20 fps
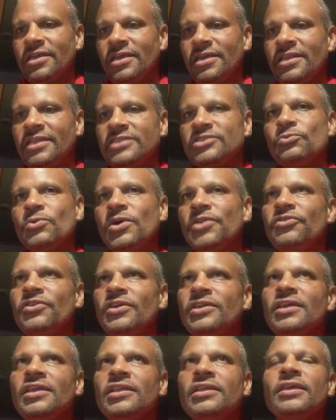And it's one
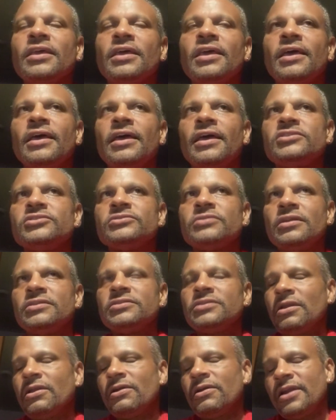thing that I started
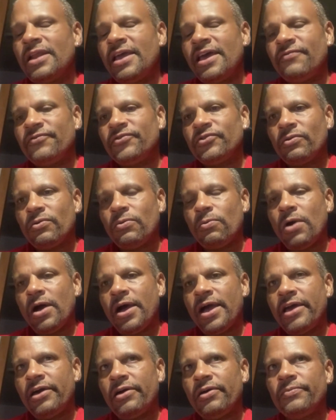to learn after a
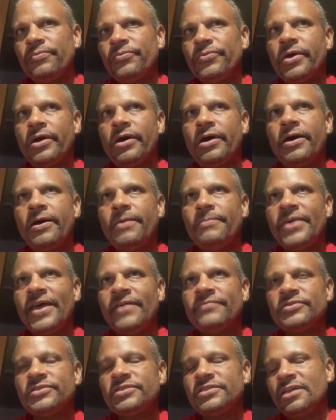while,
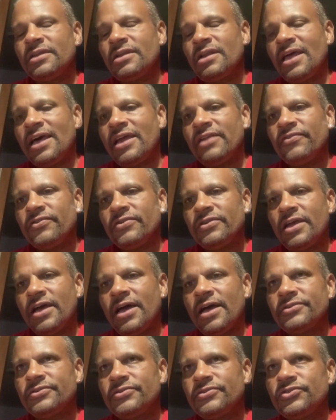after seeing a lot of her
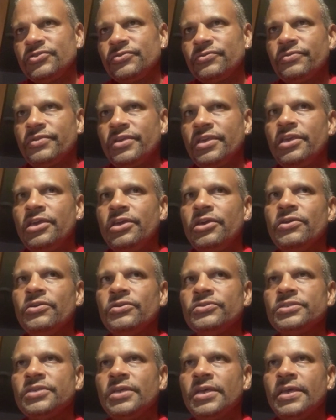doctors through the
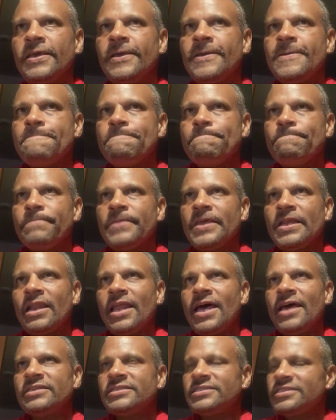years, that a
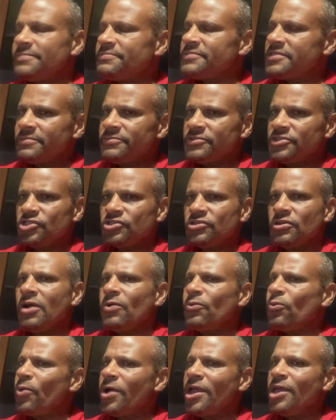lot of symptoms
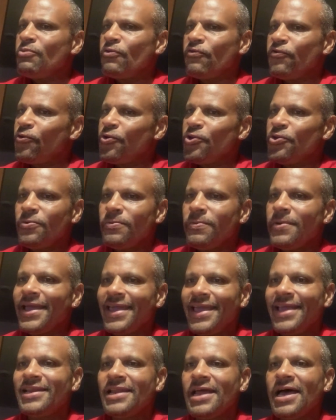start way before you
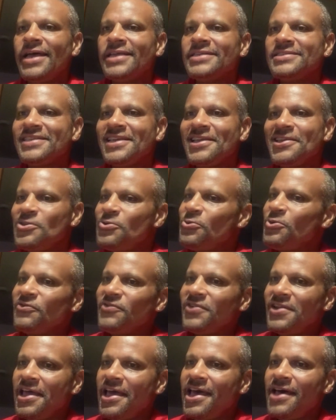recognize that you
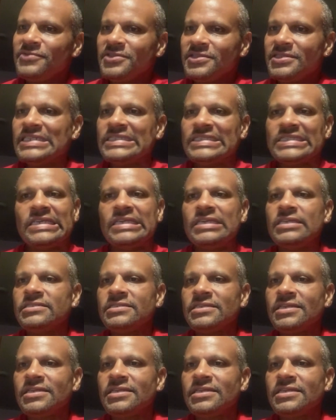even have the disease.